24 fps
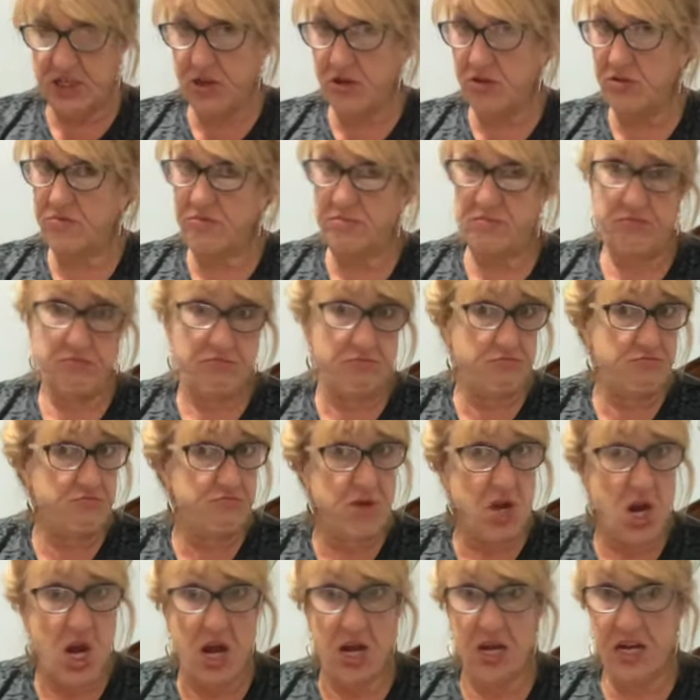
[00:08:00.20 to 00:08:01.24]
you're
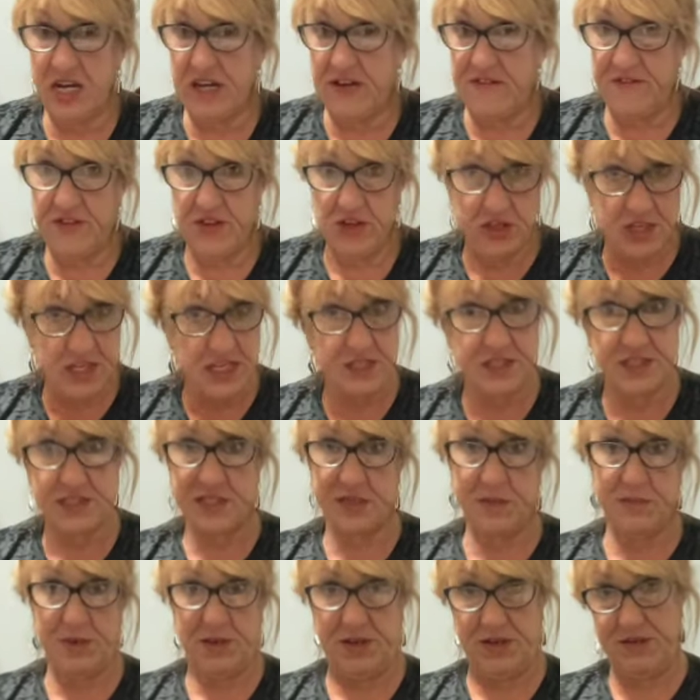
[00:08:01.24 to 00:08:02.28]
not going to feel guilty
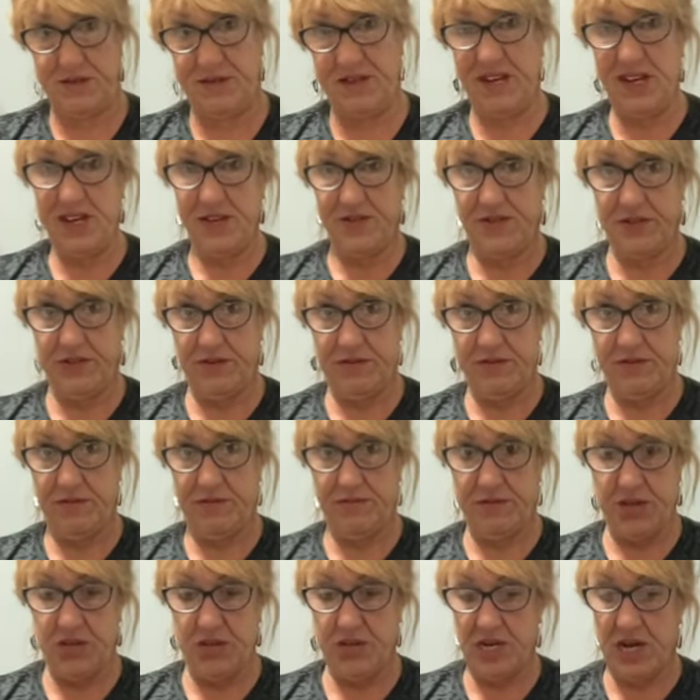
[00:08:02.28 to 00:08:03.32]
about it either.
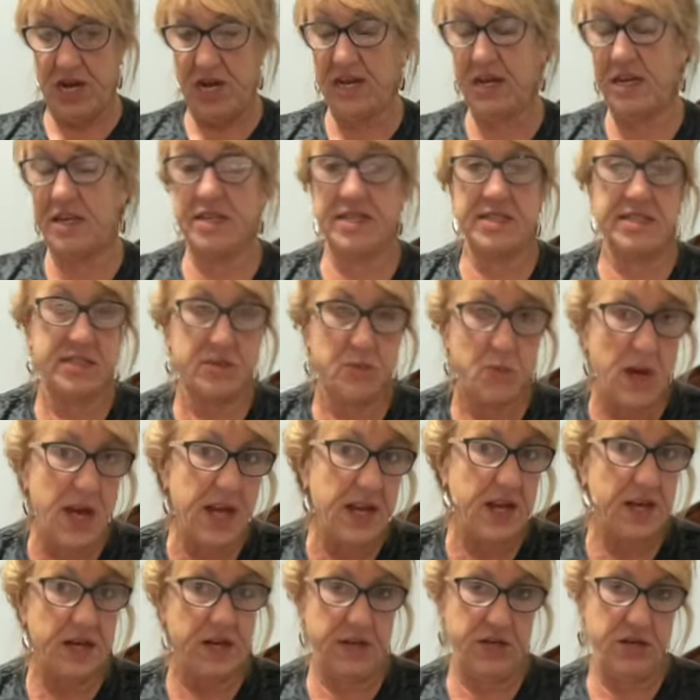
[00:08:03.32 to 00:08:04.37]
You're not going to sweat
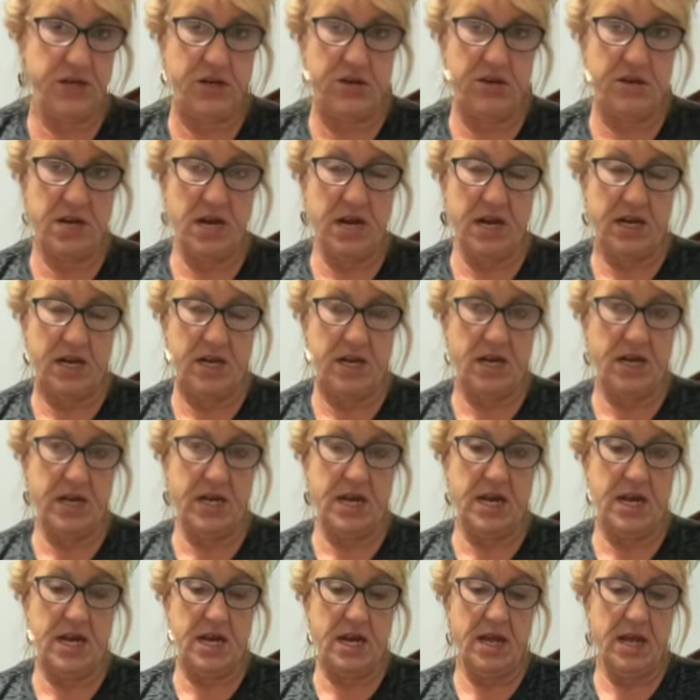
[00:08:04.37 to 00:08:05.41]
it. You're not going
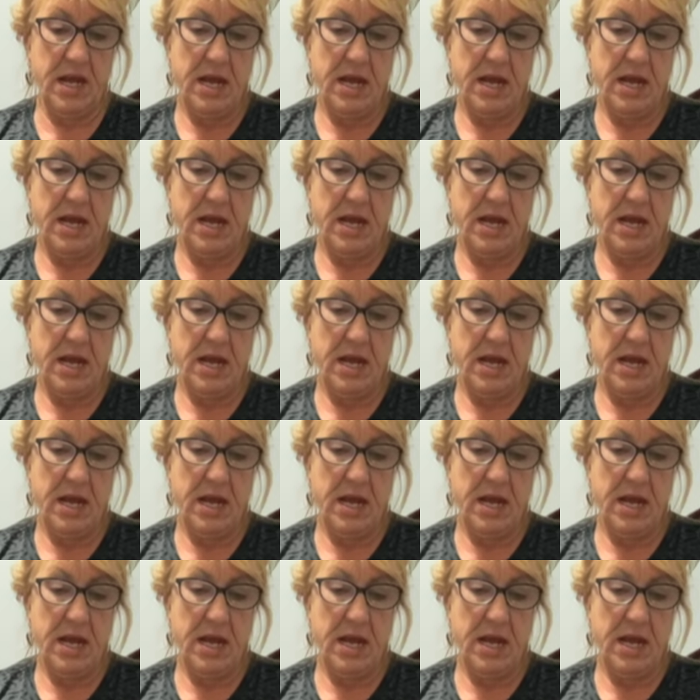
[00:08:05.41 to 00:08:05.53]
to